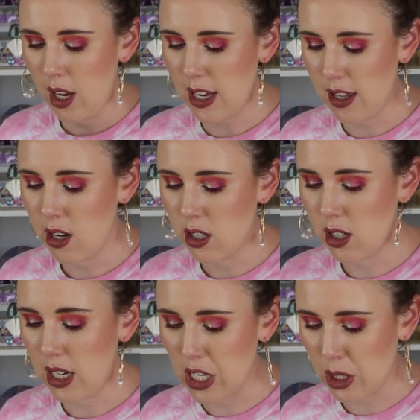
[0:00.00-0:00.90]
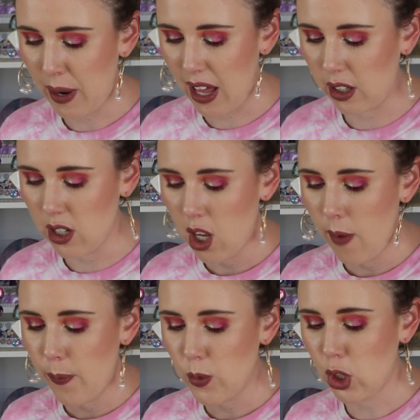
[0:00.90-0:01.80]
in each palette.
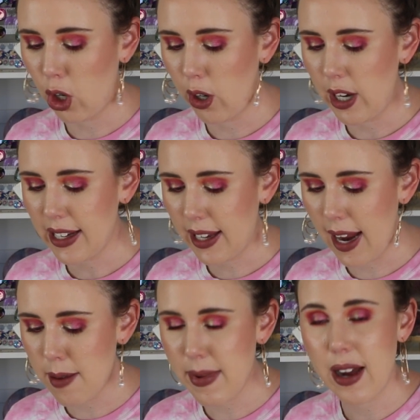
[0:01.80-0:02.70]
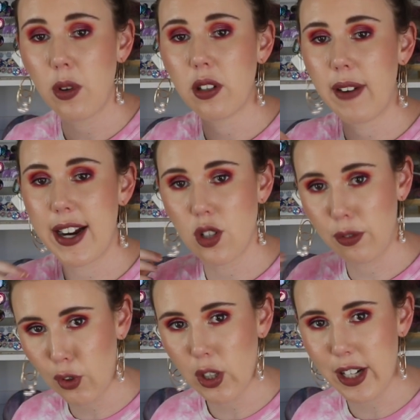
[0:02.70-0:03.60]
So it came out with a range
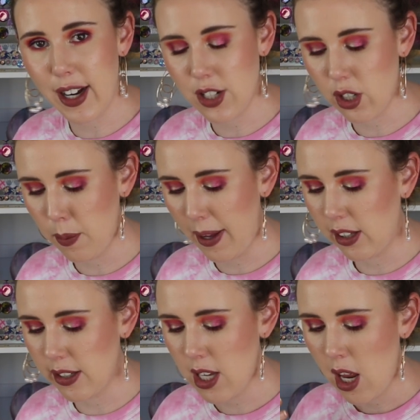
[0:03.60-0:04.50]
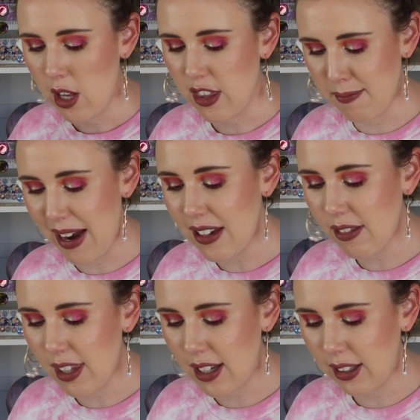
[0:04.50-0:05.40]
of 40 eyeshadow palettes. The
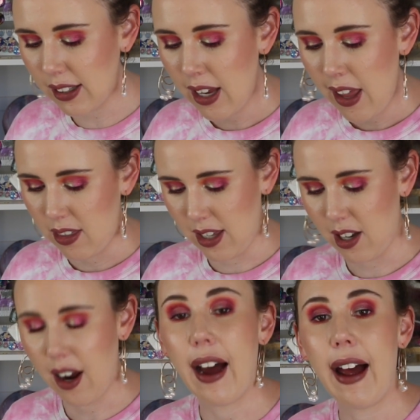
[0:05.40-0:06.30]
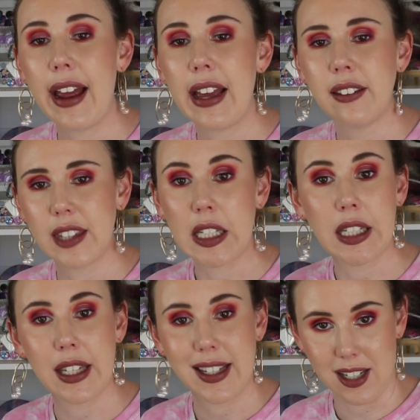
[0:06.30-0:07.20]
main thing that I
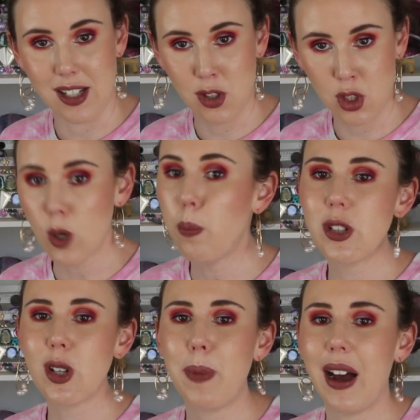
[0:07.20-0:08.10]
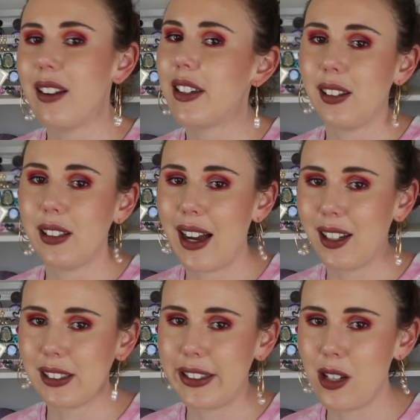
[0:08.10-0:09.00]
think is super duper
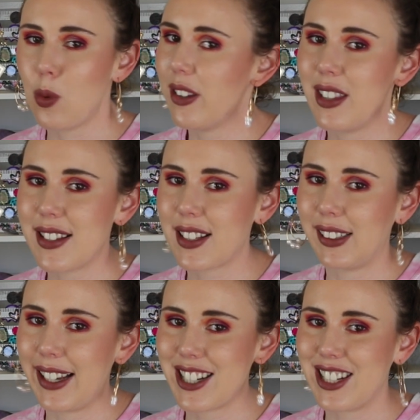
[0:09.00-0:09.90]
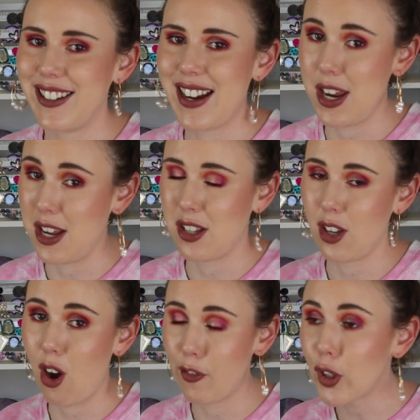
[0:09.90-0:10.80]
ugly with this collection is
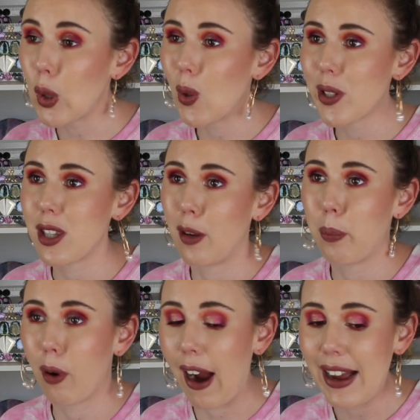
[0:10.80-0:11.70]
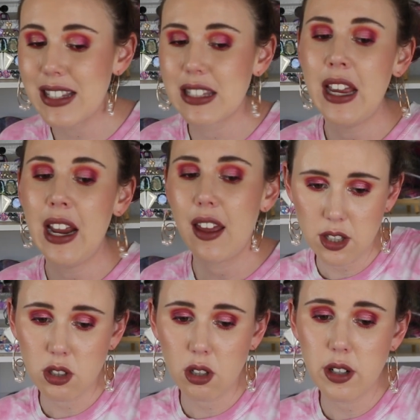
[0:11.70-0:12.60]
of course the price.
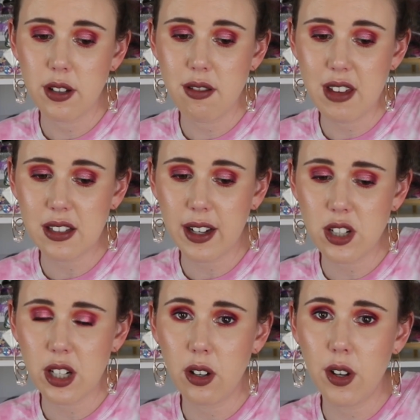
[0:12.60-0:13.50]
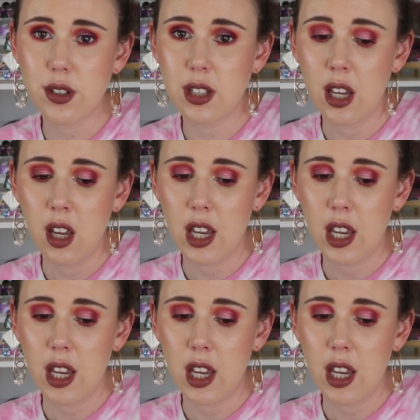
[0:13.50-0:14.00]
So these eyeshadows